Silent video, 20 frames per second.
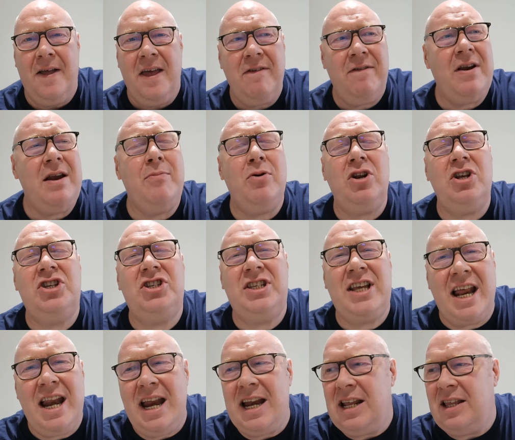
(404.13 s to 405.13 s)
if anybody
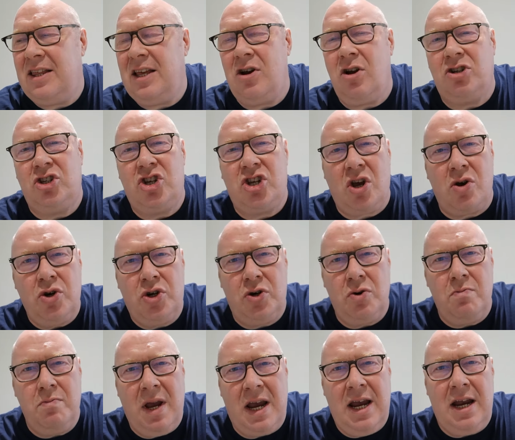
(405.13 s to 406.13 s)
said anything on
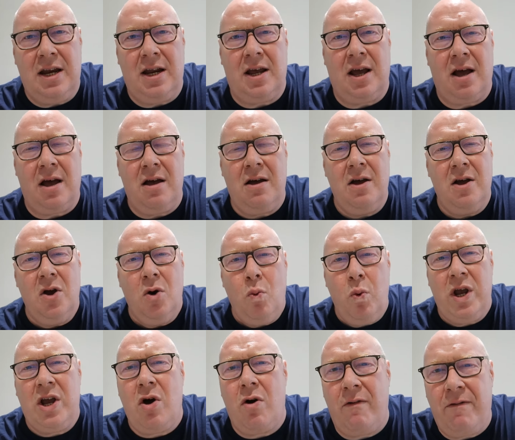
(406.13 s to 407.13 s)
social media,
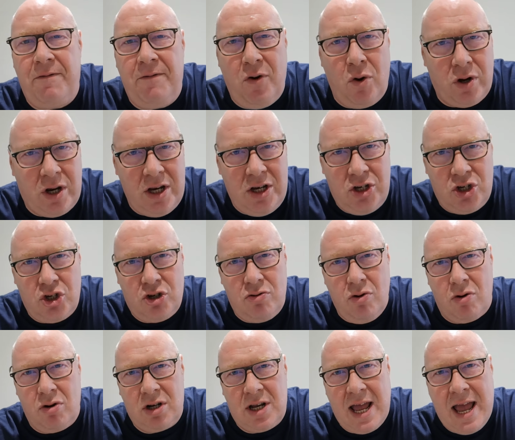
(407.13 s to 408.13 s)
we got fucking
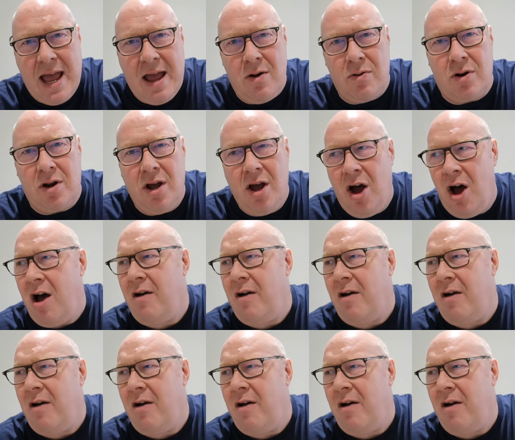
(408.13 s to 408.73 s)
struck down.